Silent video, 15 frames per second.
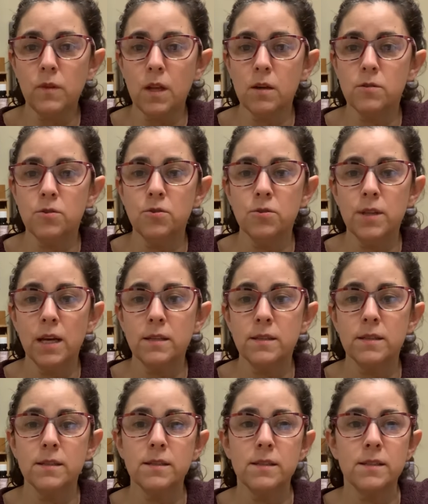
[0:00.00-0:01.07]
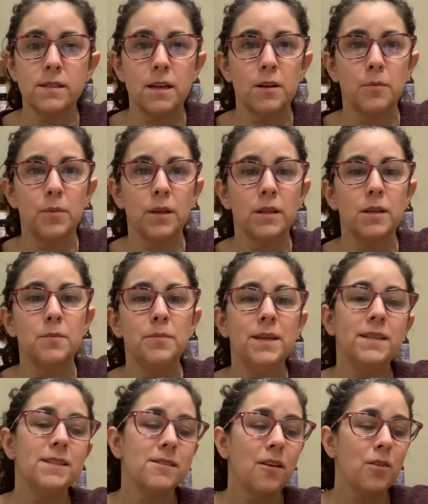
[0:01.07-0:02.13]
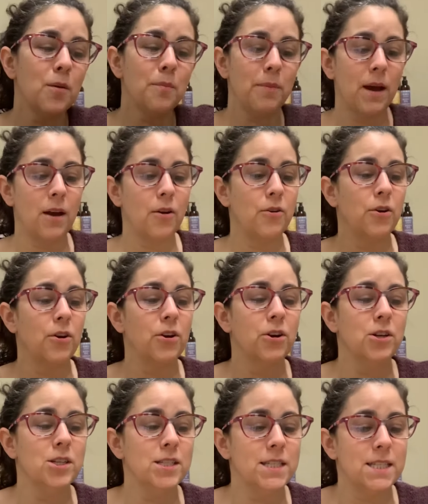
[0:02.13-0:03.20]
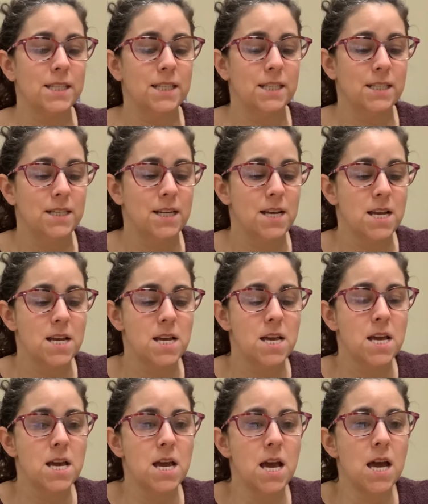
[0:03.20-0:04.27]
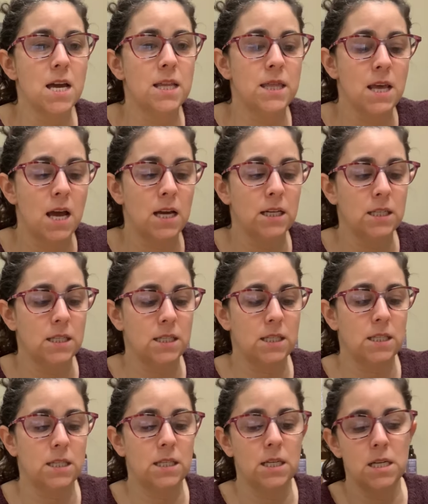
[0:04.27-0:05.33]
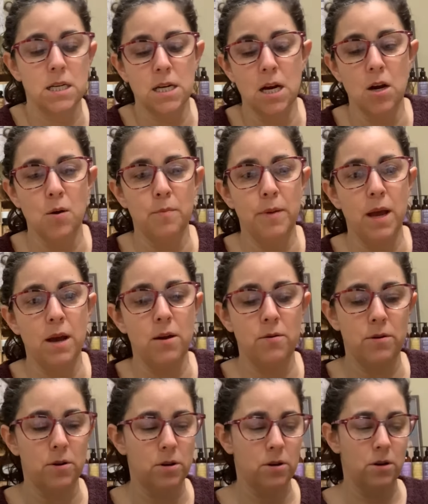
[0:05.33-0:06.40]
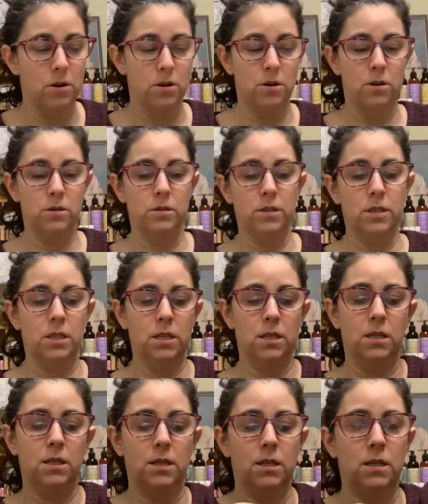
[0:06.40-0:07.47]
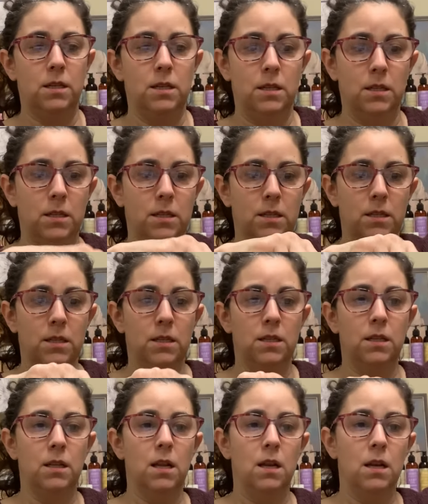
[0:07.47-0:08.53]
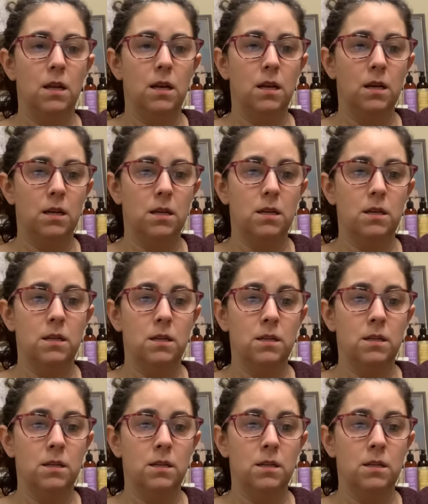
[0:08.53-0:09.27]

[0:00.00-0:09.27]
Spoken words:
So that's the sustainability piece on the powders. And that's our powders. La, la.